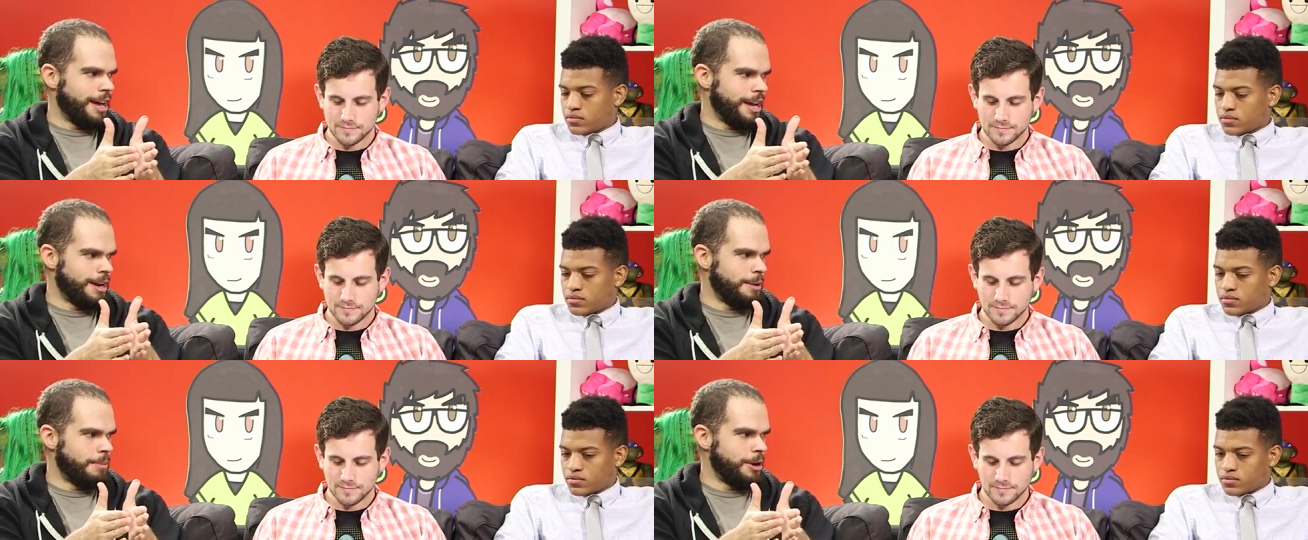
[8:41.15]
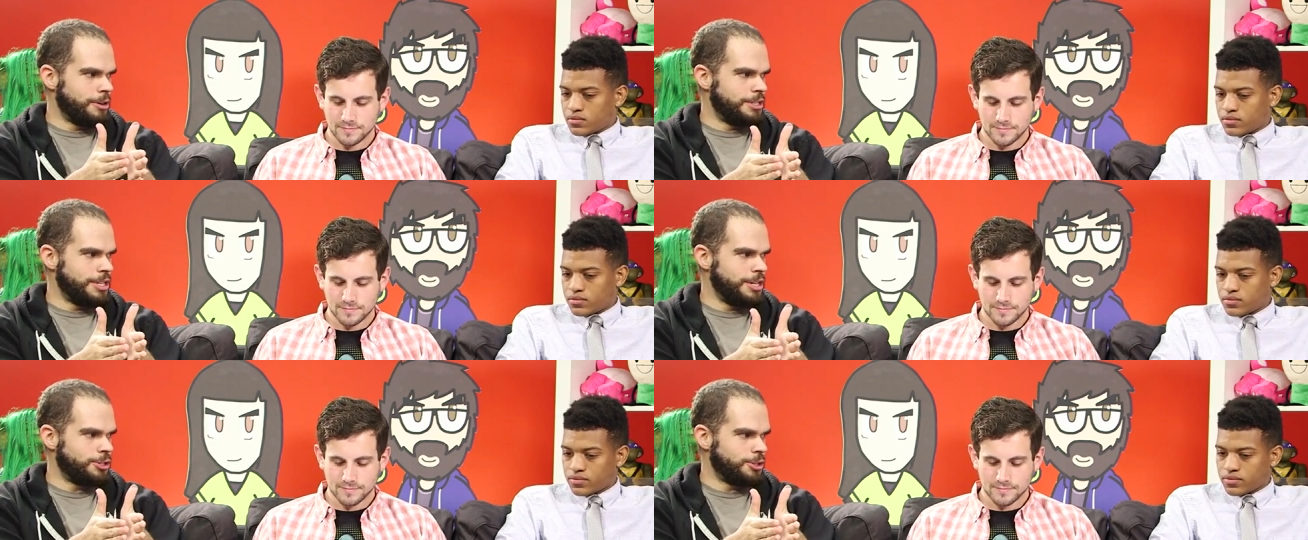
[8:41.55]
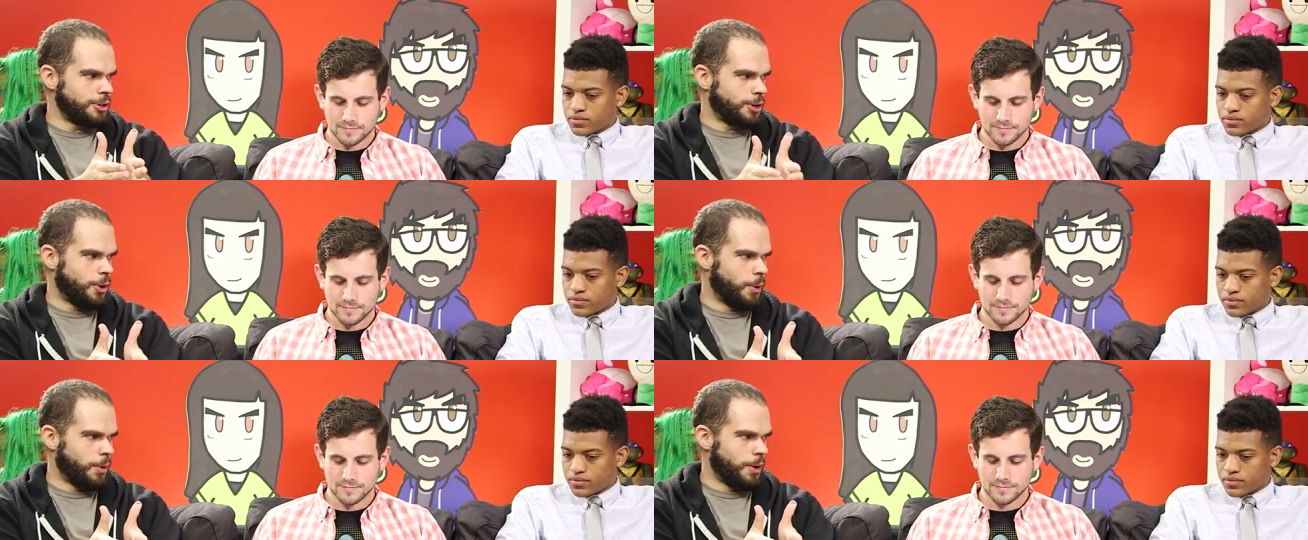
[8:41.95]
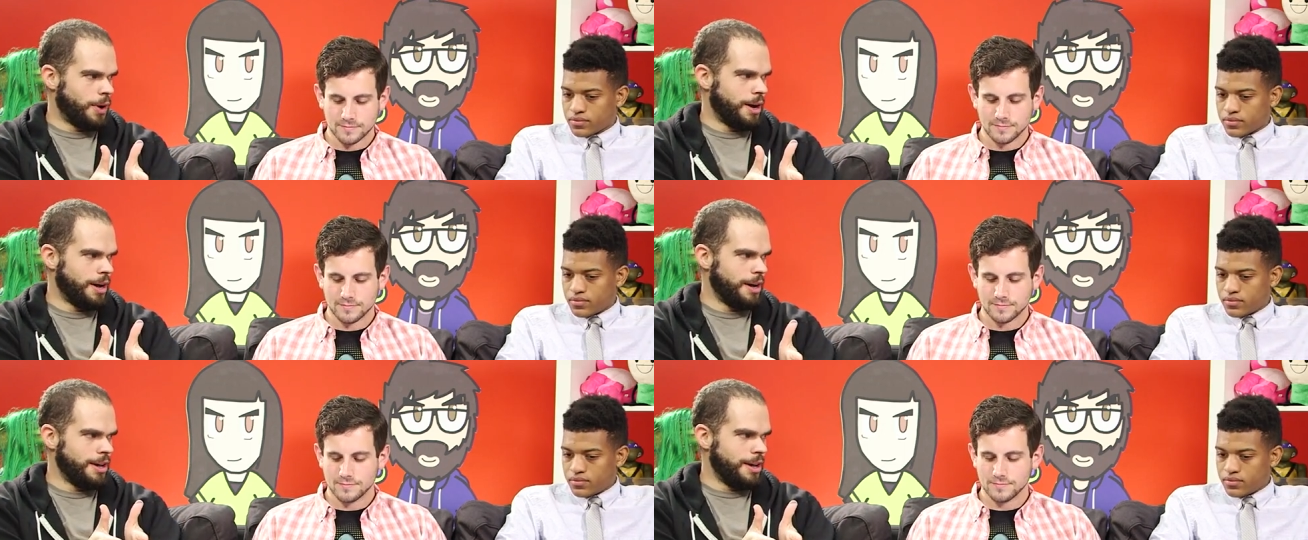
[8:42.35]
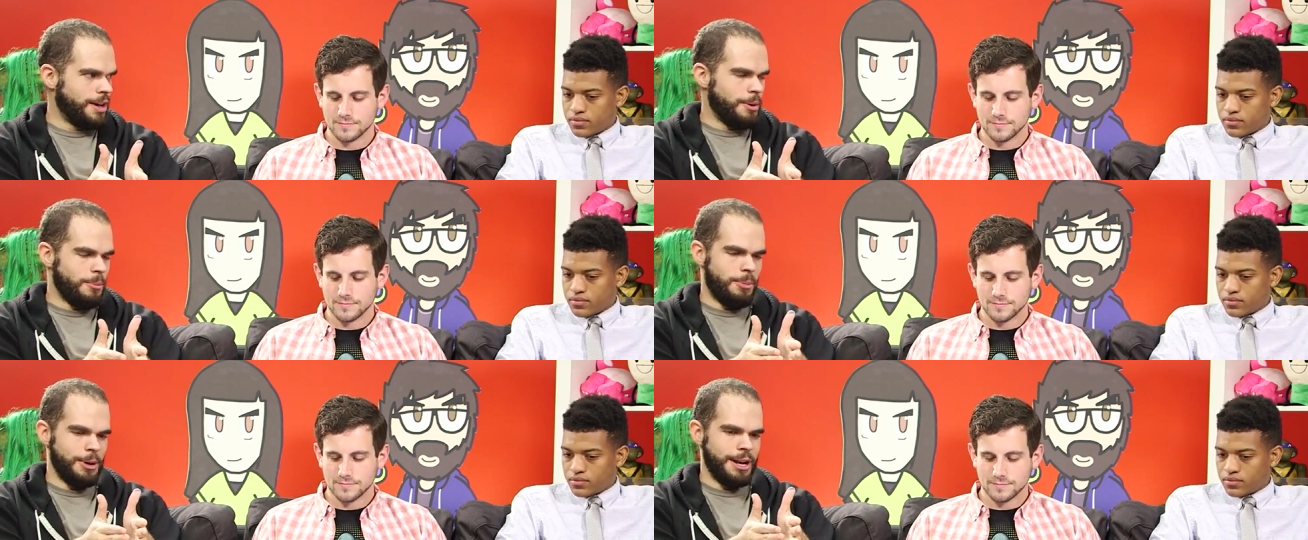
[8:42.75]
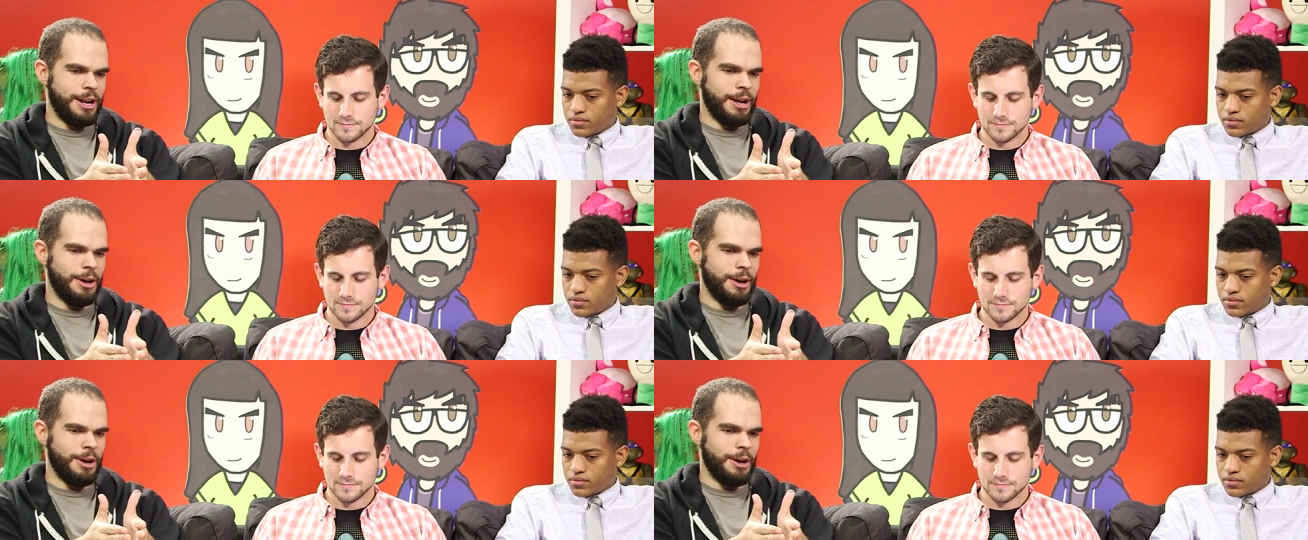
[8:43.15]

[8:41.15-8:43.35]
Speaker 1: and a better teacher to Korra, but